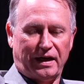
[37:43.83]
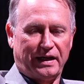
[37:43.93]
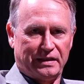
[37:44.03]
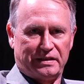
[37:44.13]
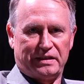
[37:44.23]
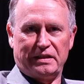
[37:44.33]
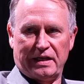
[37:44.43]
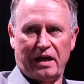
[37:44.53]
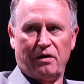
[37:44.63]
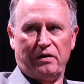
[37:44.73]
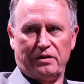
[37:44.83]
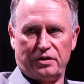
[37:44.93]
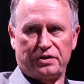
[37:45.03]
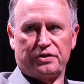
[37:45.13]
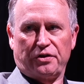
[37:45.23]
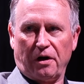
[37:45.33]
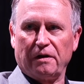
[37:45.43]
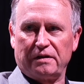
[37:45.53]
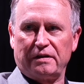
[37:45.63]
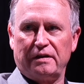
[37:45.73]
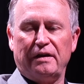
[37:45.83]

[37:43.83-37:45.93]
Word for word: I can sit down and just start,